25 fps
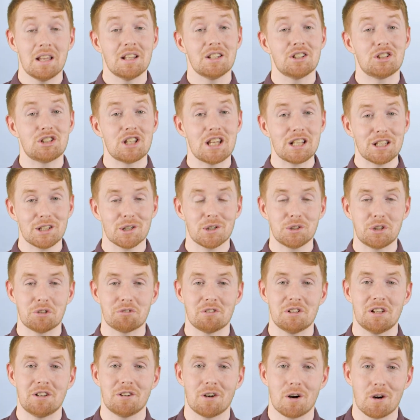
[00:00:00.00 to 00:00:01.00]
Check out the
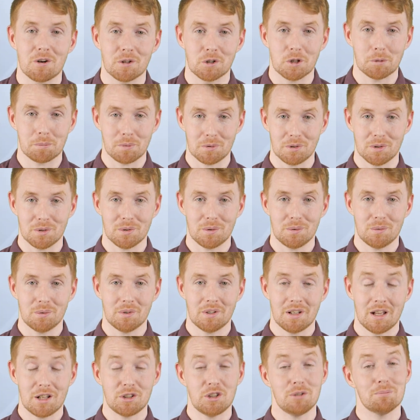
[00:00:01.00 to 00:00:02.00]
related article below
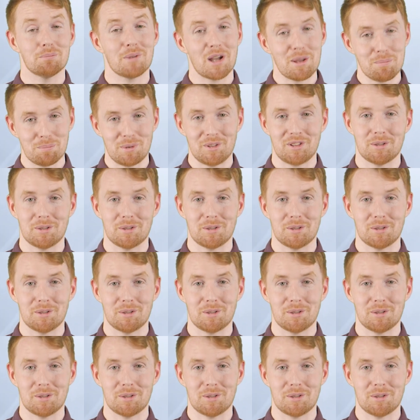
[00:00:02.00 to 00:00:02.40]
and you might be